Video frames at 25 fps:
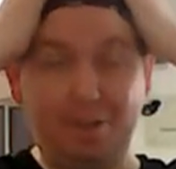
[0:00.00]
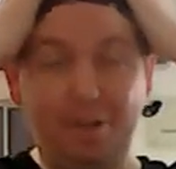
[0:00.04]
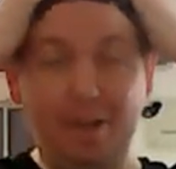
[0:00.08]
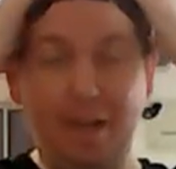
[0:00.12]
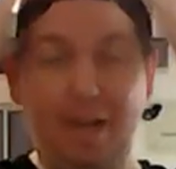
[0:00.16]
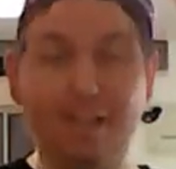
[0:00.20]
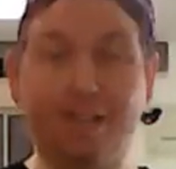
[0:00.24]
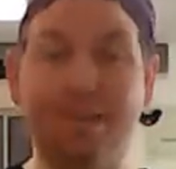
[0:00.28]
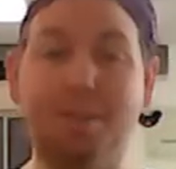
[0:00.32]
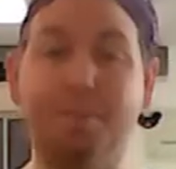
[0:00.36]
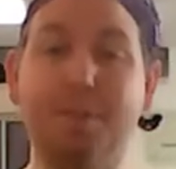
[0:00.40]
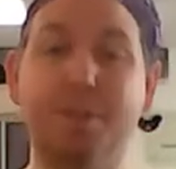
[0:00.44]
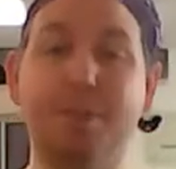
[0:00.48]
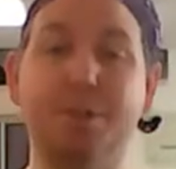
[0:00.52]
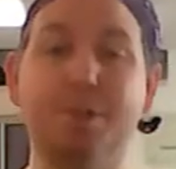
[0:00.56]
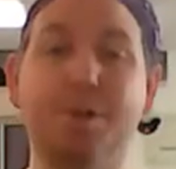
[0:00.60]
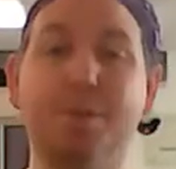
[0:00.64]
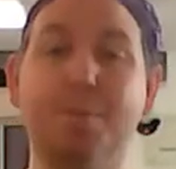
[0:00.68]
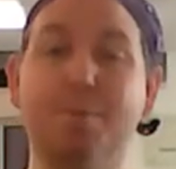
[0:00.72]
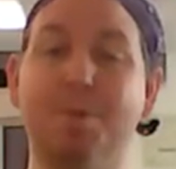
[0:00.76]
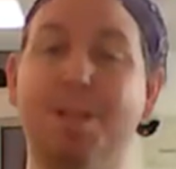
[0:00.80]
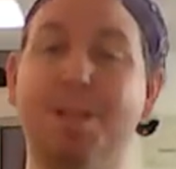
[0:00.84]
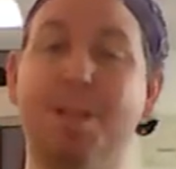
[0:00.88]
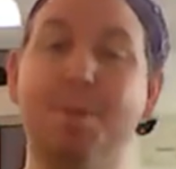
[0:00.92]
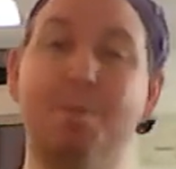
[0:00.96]
You guys have been
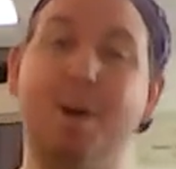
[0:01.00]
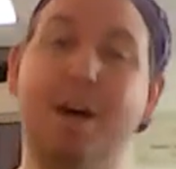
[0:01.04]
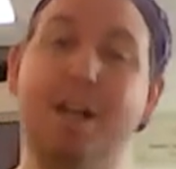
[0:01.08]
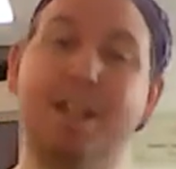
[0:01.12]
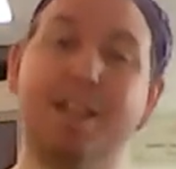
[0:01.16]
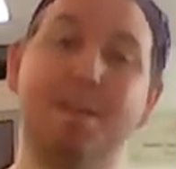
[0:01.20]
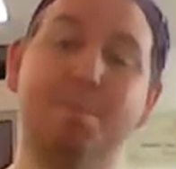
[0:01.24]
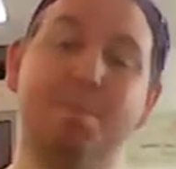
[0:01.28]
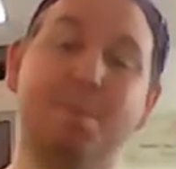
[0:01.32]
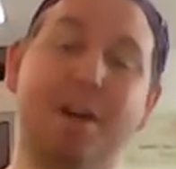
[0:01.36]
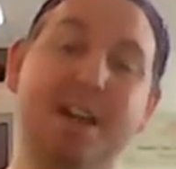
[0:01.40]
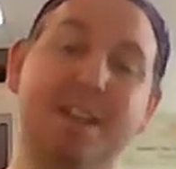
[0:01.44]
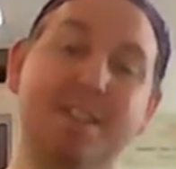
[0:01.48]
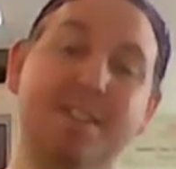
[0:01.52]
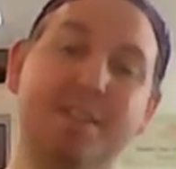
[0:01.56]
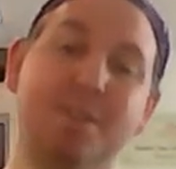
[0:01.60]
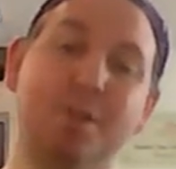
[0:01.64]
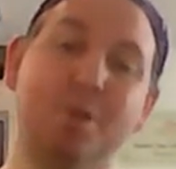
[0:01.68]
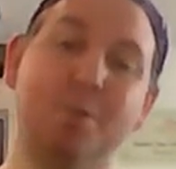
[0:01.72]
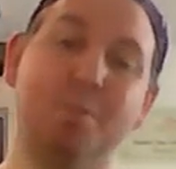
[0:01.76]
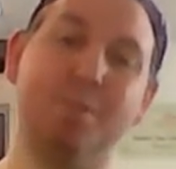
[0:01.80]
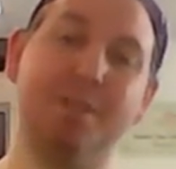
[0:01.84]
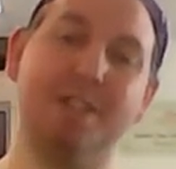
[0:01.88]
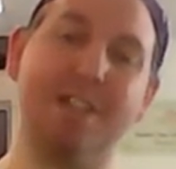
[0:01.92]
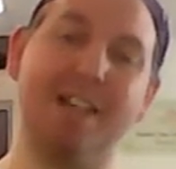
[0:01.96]
doing really well in my
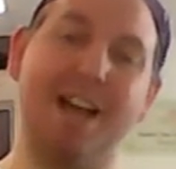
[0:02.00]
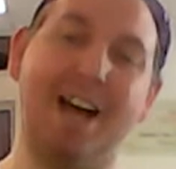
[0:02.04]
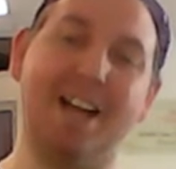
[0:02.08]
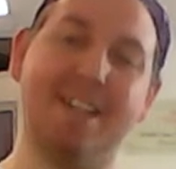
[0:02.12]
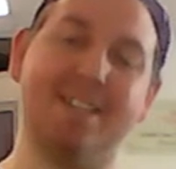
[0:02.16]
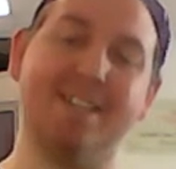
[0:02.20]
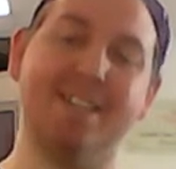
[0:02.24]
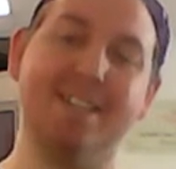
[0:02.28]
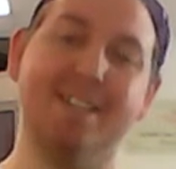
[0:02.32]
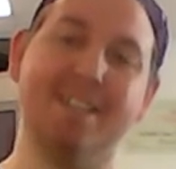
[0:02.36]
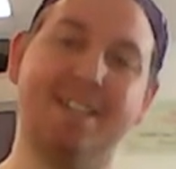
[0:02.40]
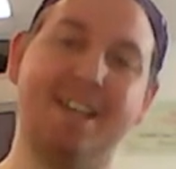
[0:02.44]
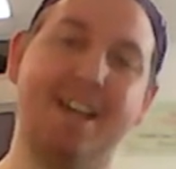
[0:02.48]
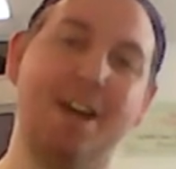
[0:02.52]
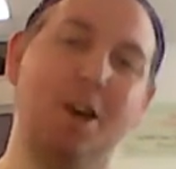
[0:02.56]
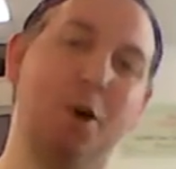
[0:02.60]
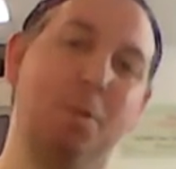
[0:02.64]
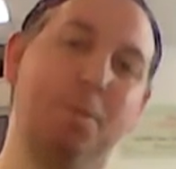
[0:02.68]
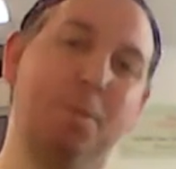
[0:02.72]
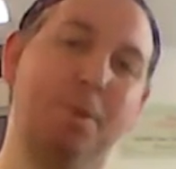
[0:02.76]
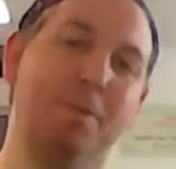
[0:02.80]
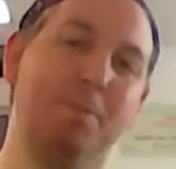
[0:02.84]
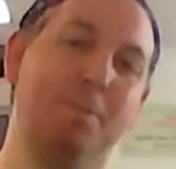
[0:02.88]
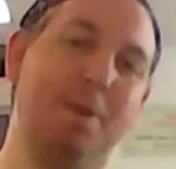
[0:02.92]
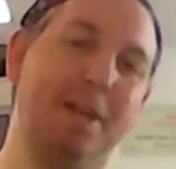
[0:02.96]
Zoom classes. I
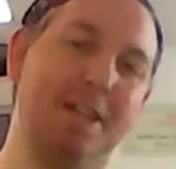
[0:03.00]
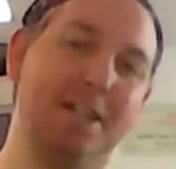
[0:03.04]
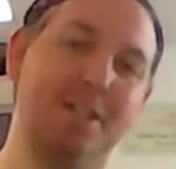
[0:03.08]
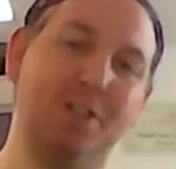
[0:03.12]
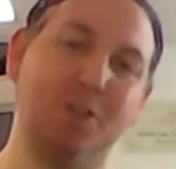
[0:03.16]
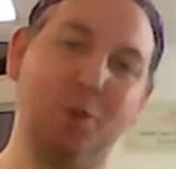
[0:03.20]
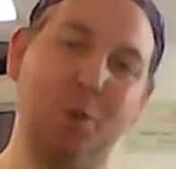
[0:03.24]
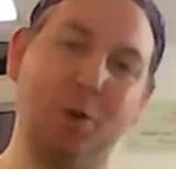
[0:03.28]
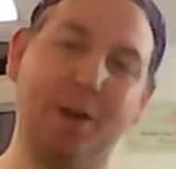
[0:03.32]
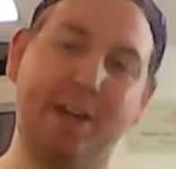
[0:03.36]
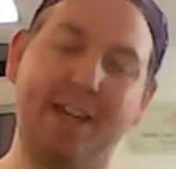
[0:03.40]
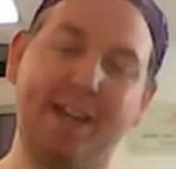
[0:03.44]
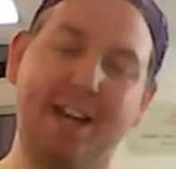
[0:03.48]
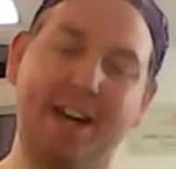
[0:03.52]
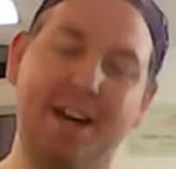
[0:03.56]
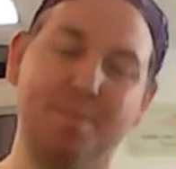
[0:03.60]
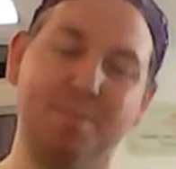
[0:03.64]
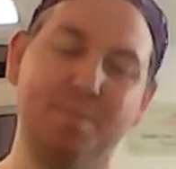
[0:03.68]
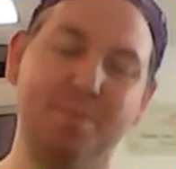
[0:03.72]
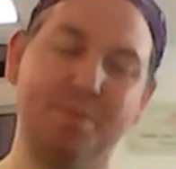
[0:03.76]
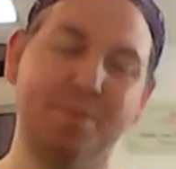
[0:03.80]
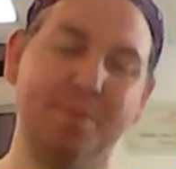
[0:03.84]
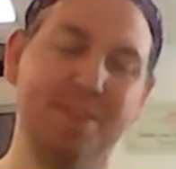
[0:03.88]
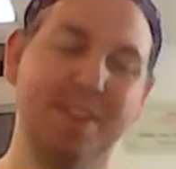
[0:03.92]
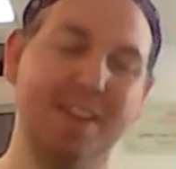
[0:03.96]
hope you've been enjoying
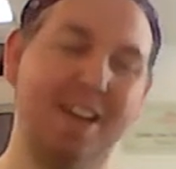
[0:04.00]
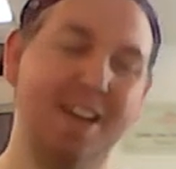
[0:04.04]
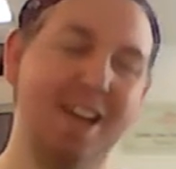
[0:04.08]
them.